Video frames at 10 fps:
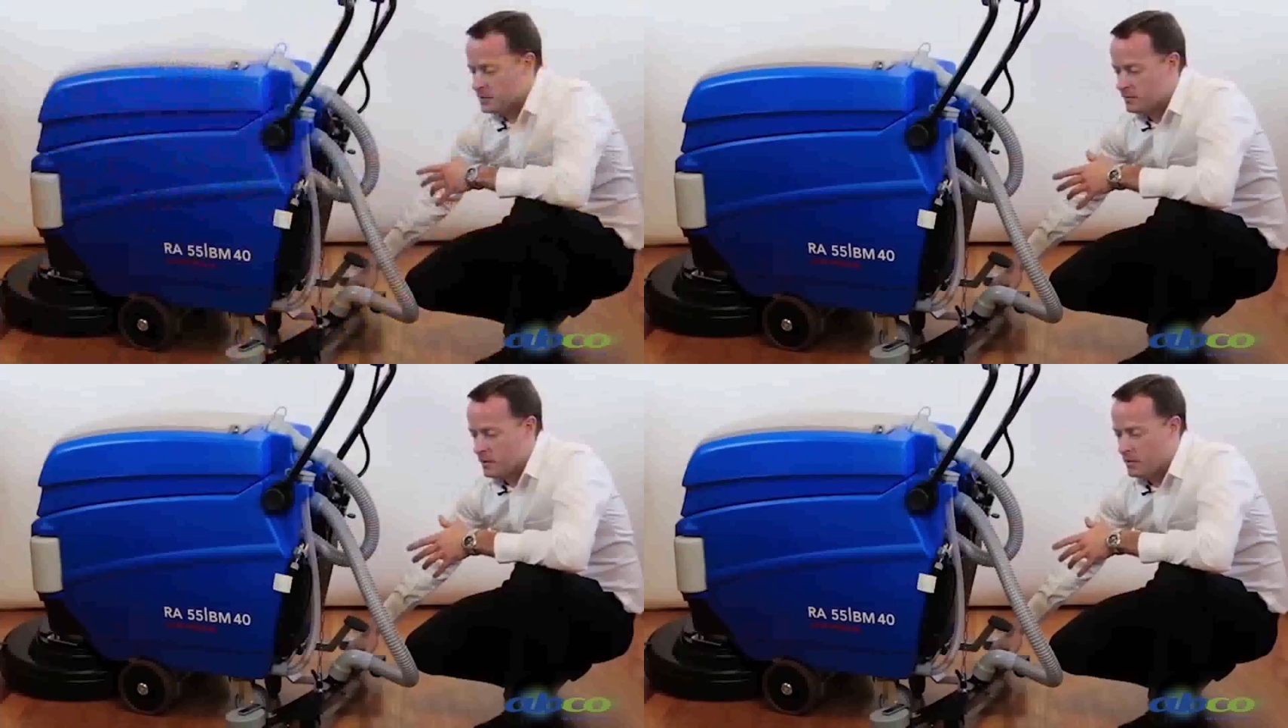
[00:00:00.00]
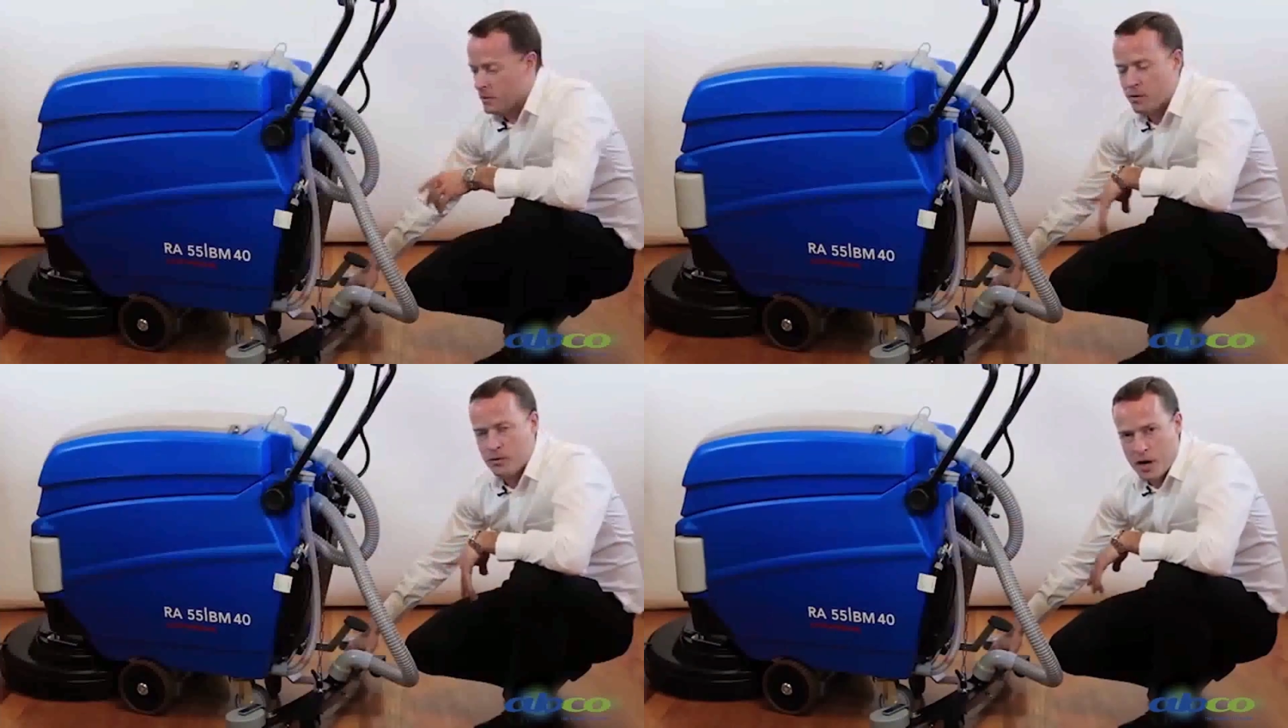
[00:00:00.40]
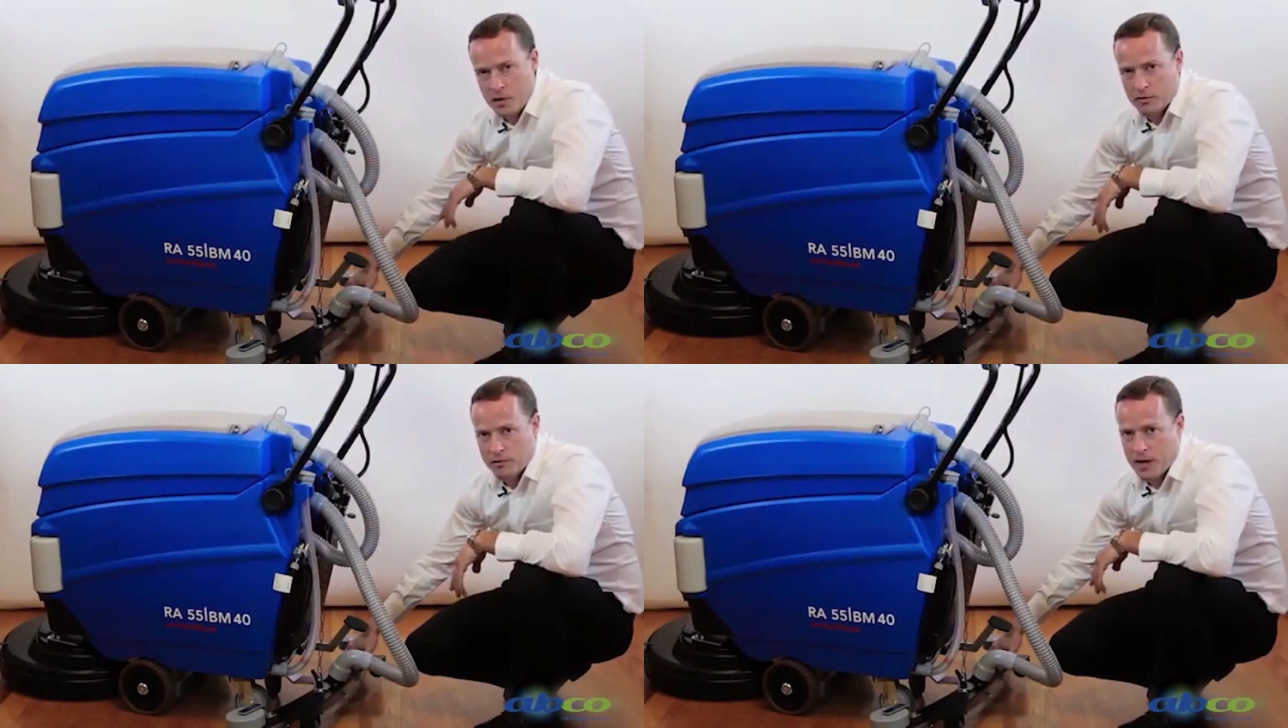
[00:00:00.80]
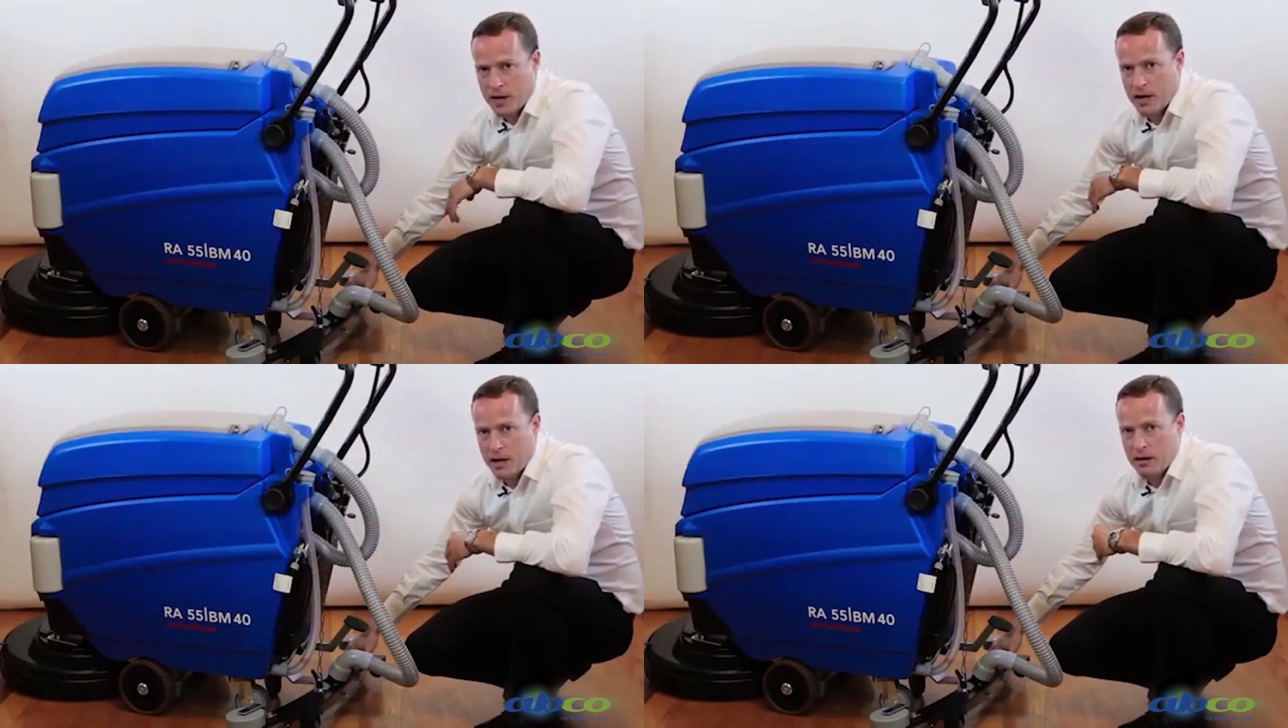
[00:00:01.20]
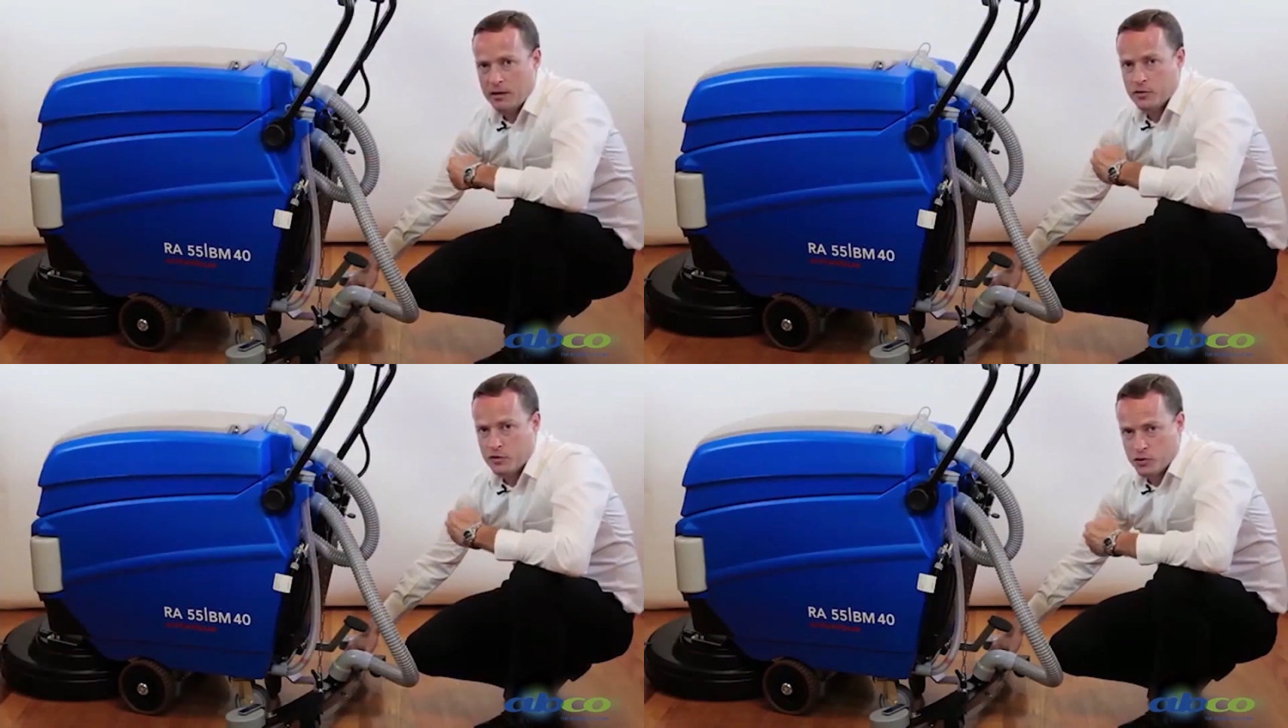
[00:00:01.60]
are very well known for how
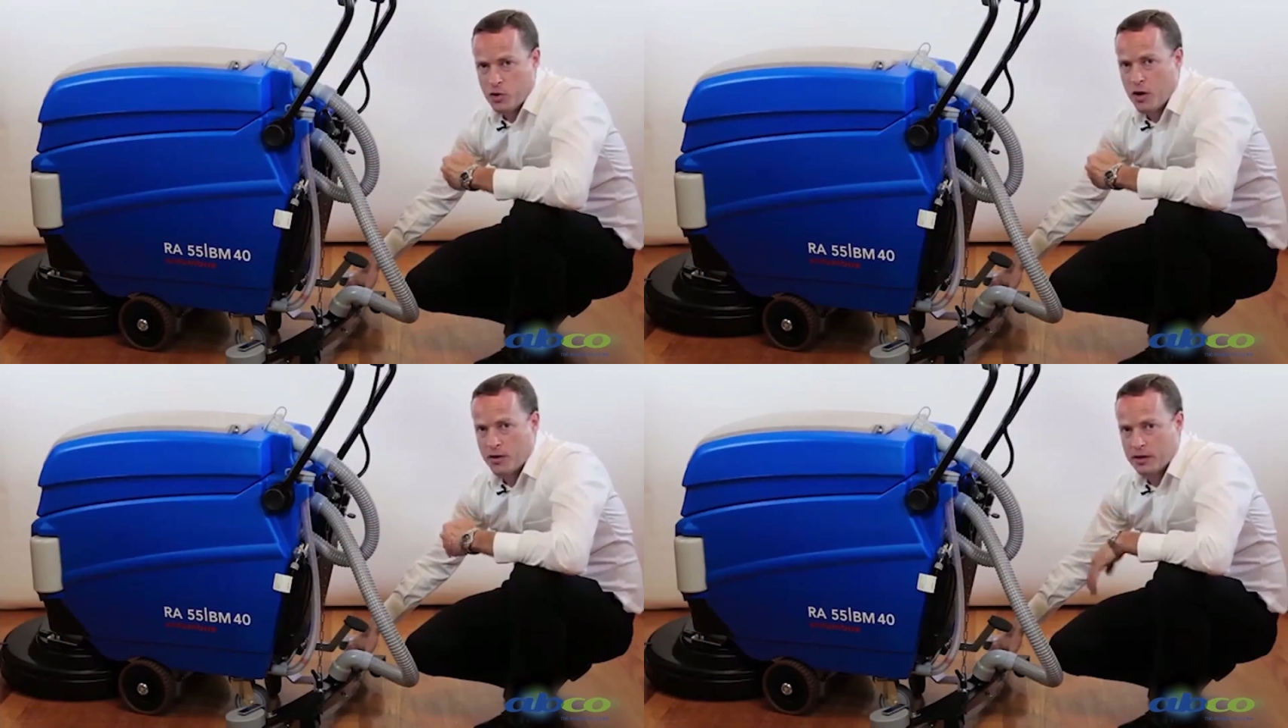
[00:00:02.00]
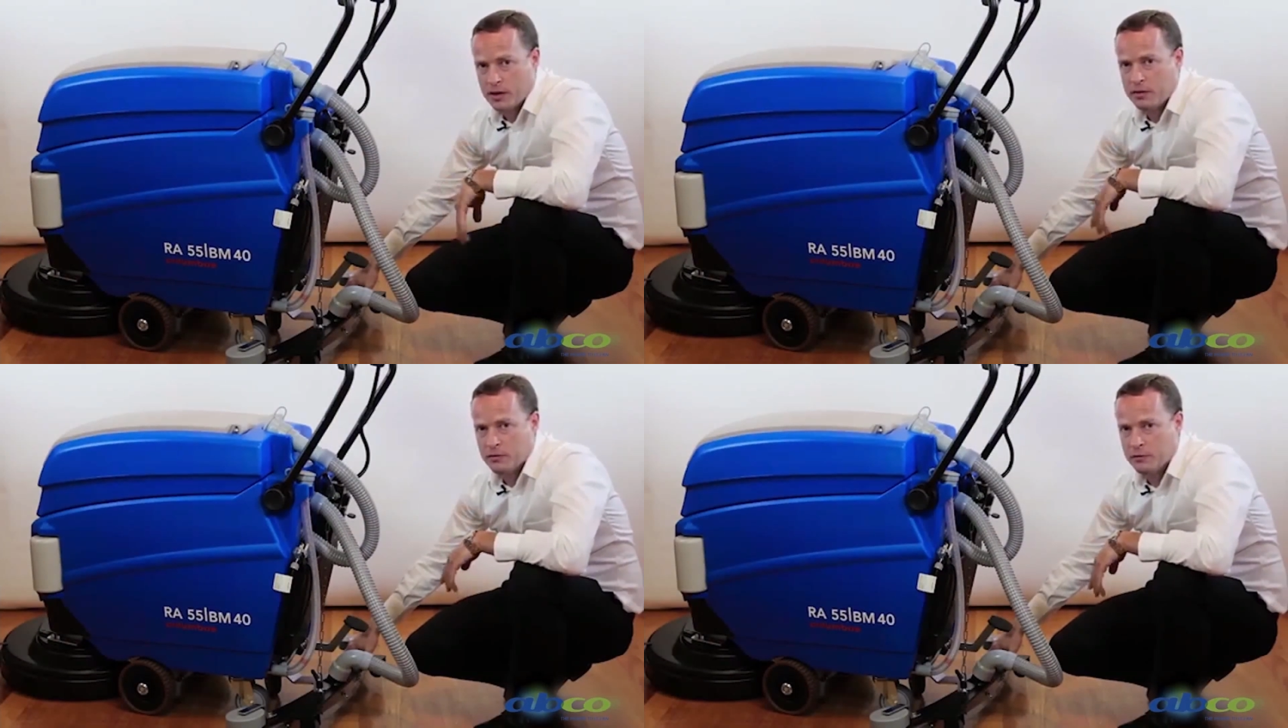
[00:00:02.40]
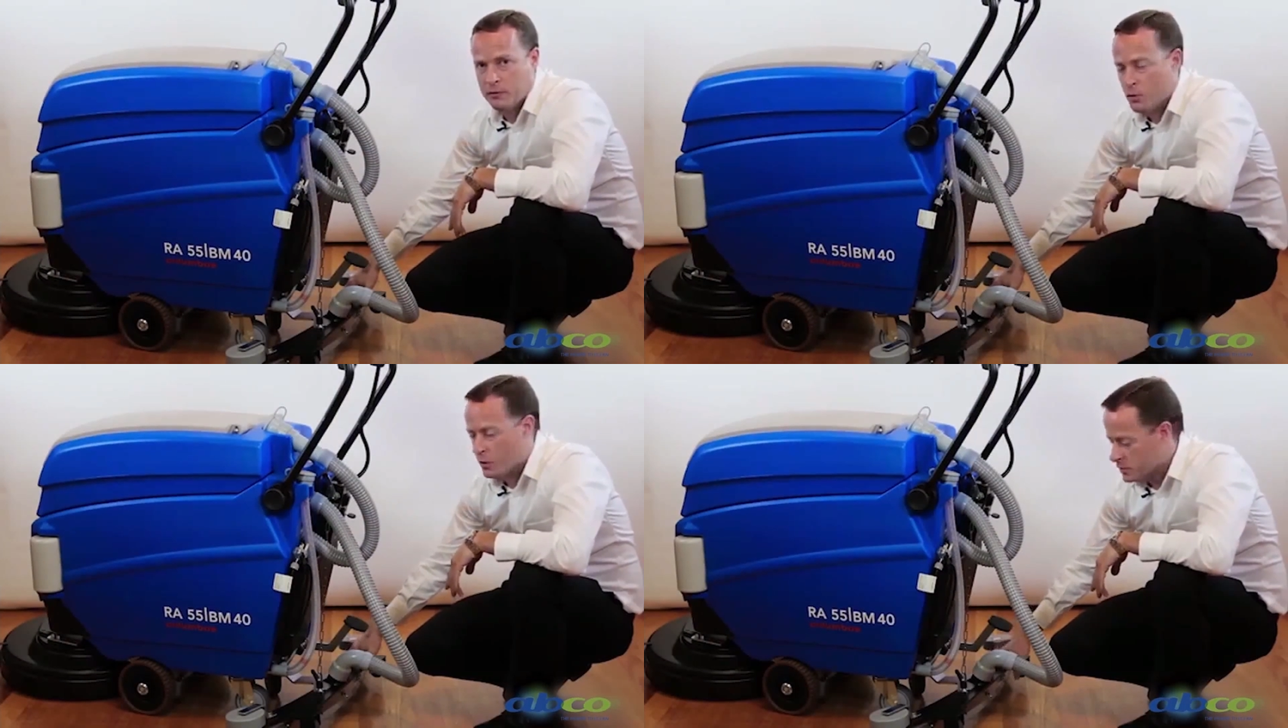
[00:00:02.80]
dry they leave the floor.